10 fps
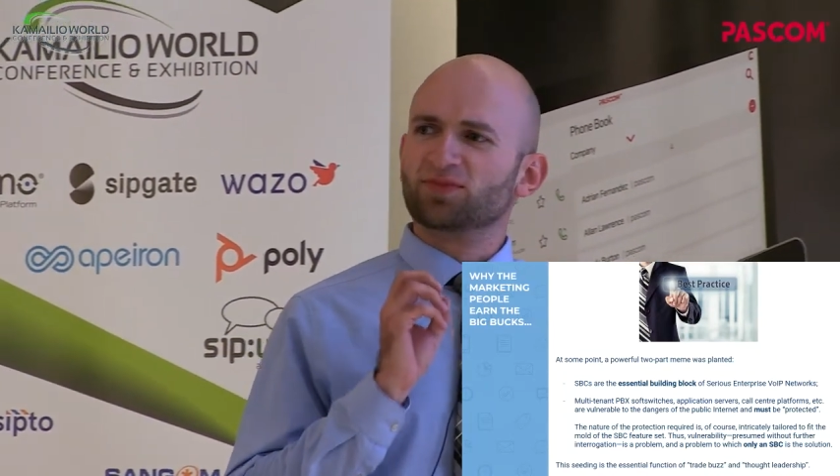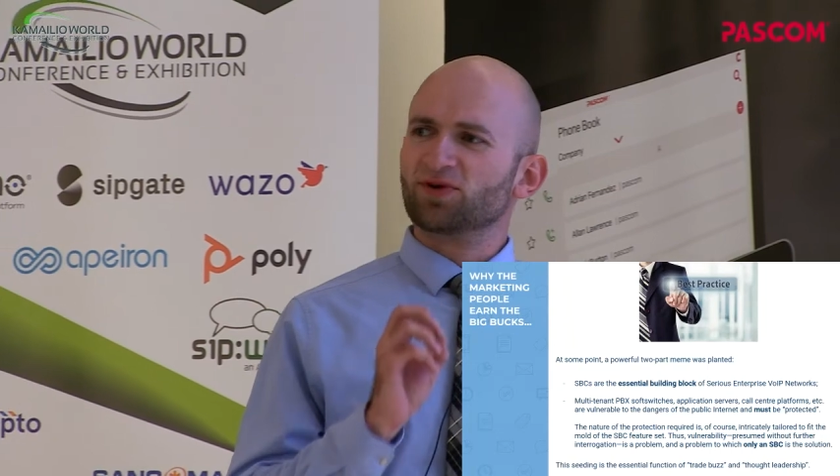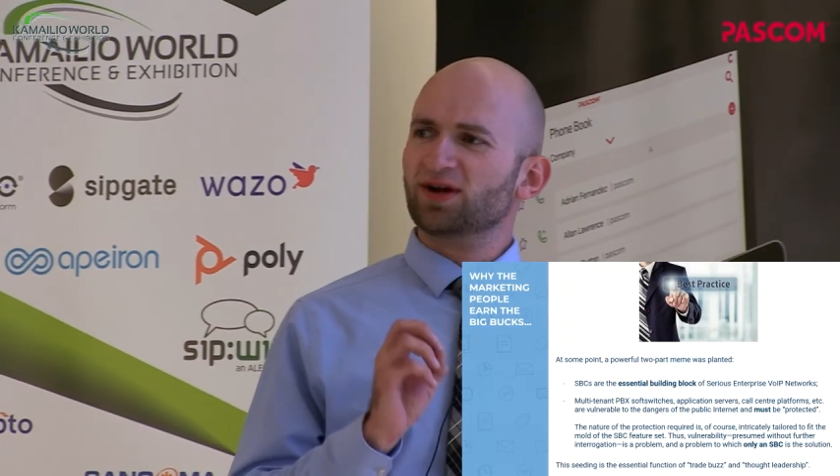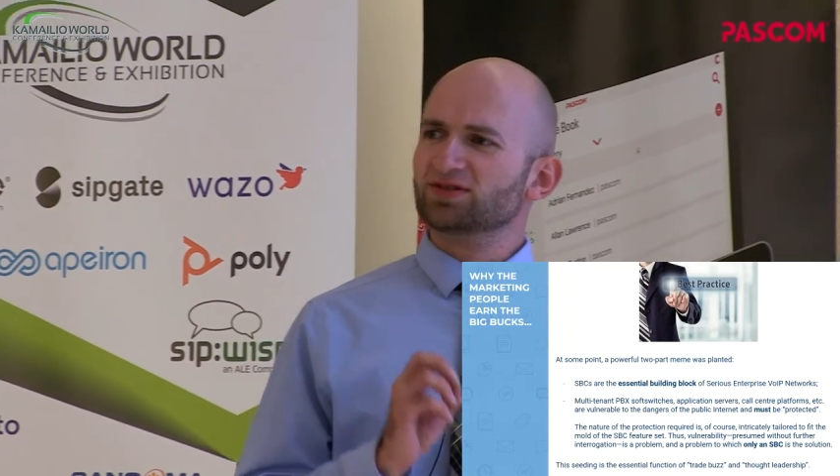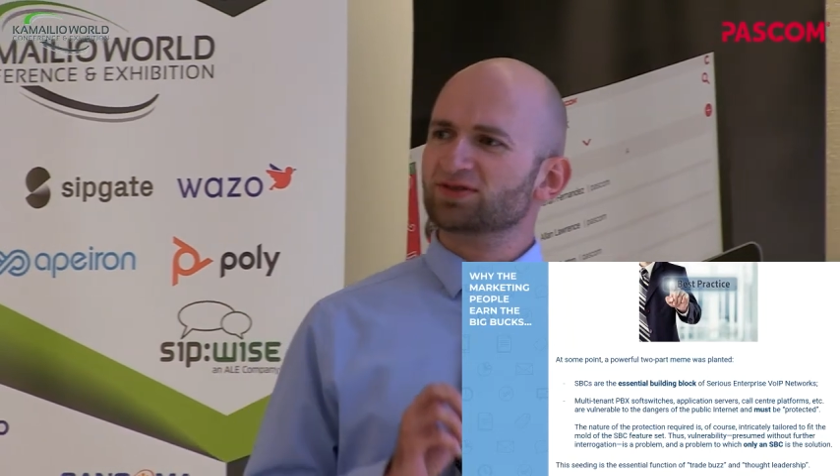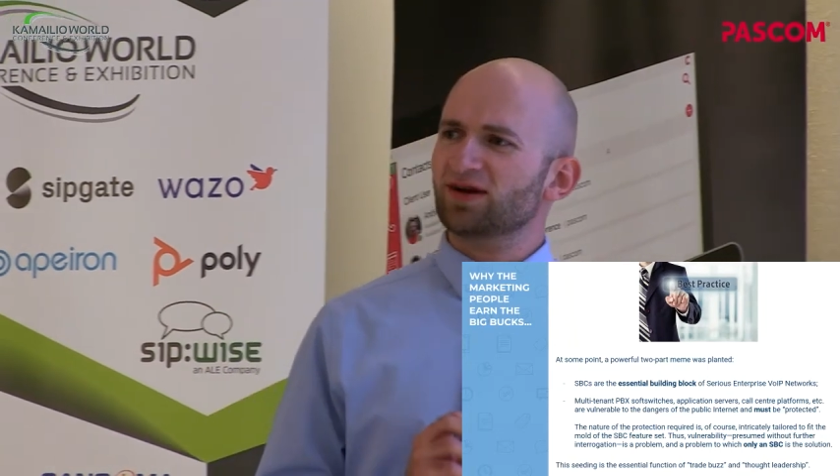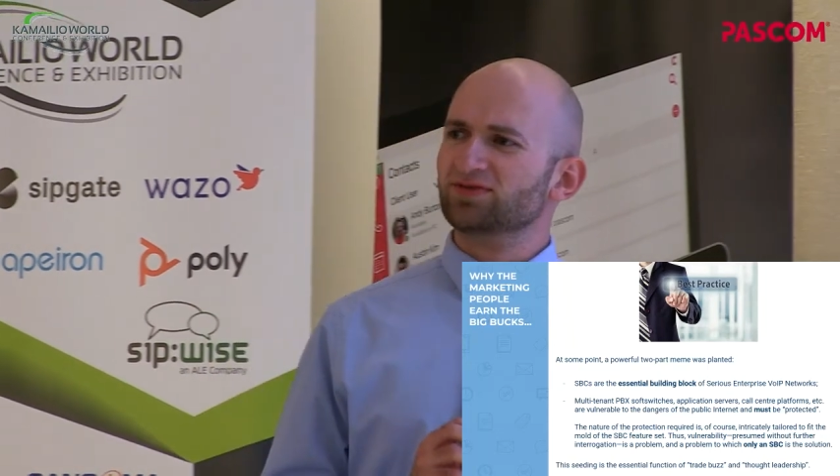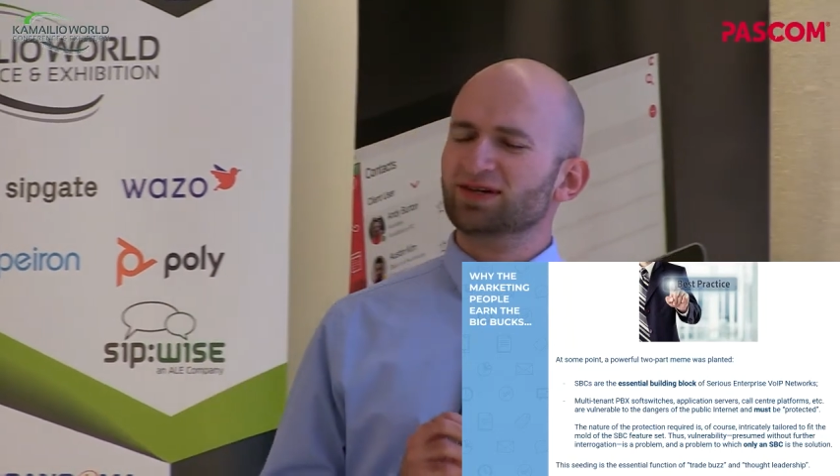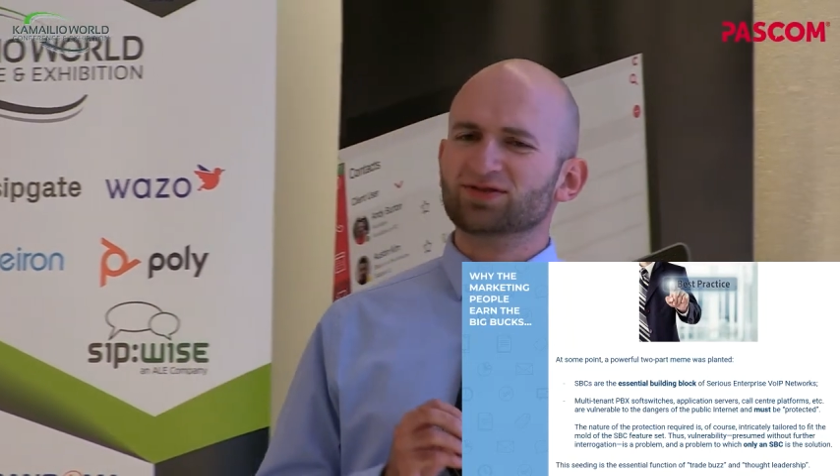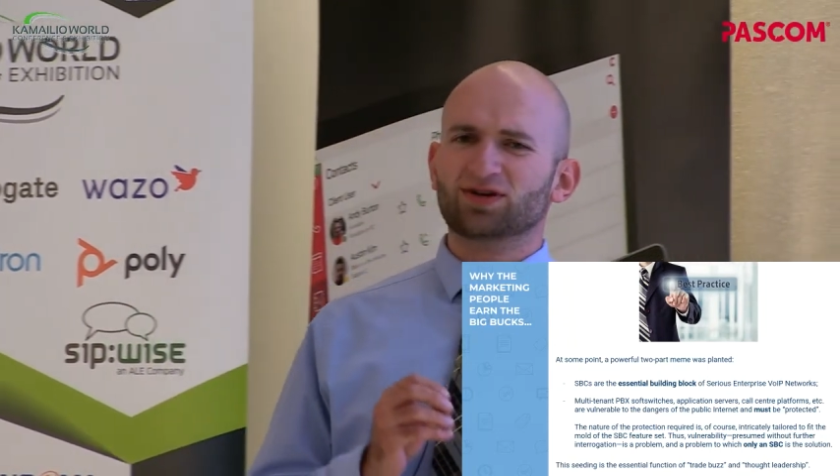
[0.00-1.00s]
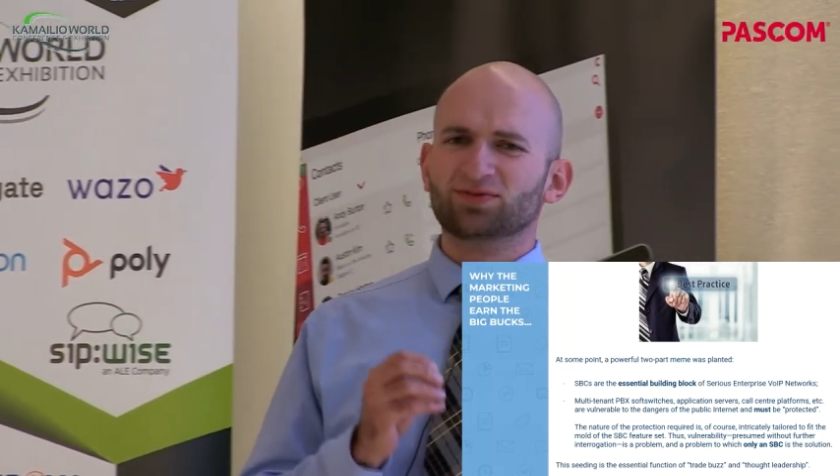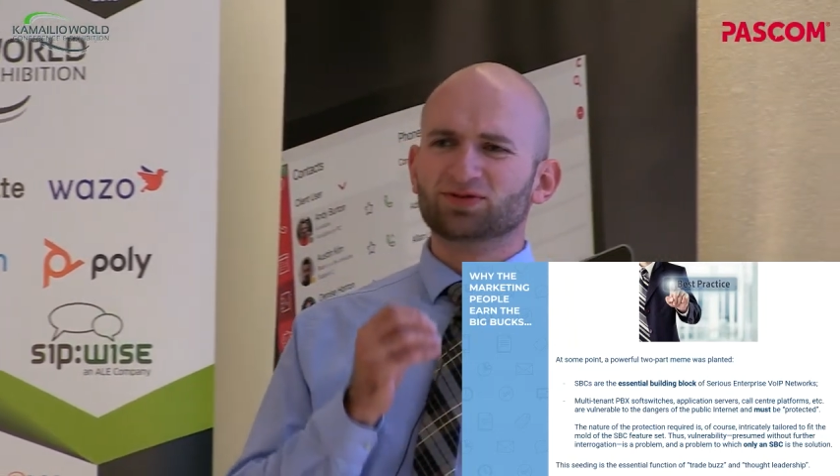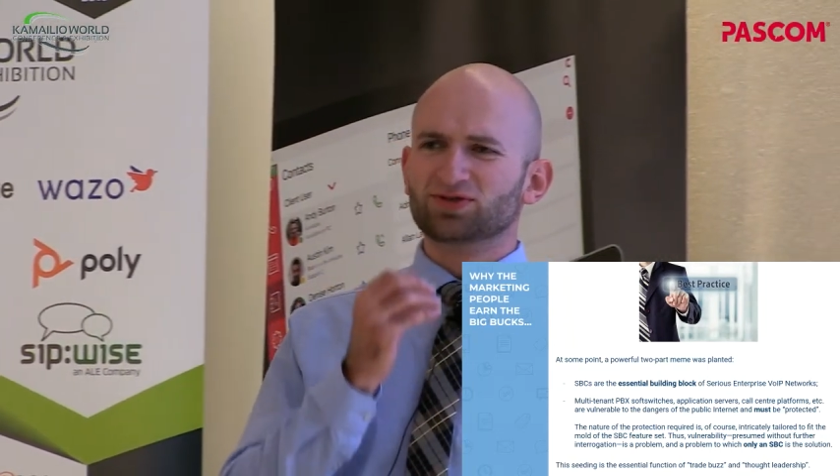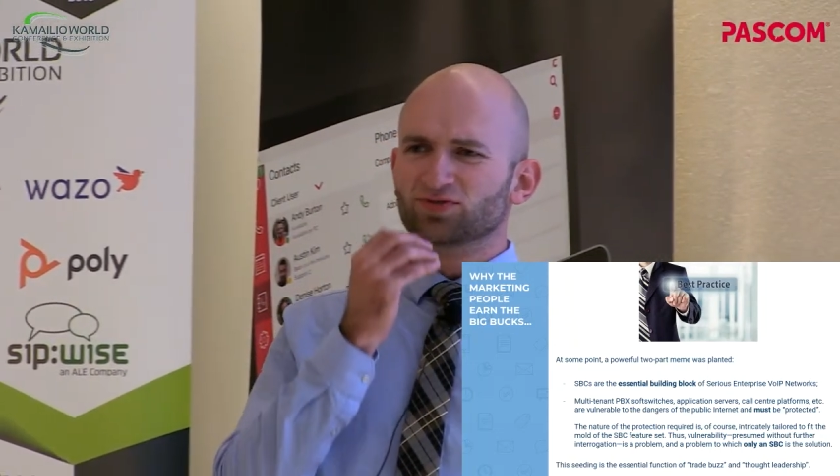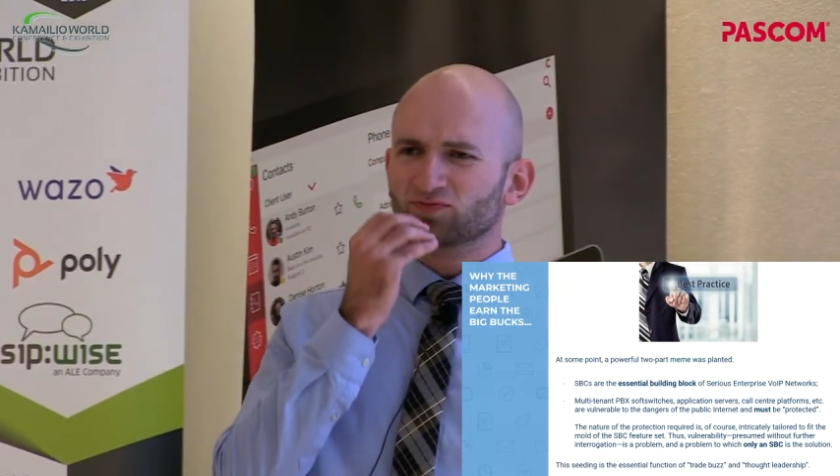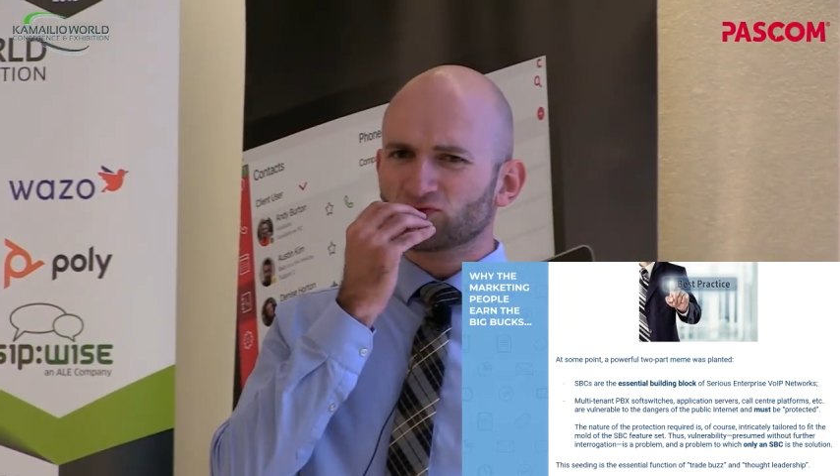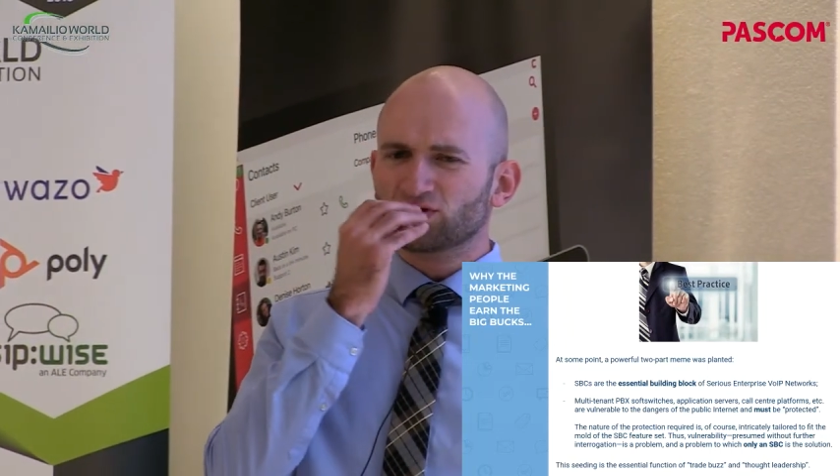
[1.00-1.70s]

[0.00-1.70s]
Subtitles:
broadsoft is almost just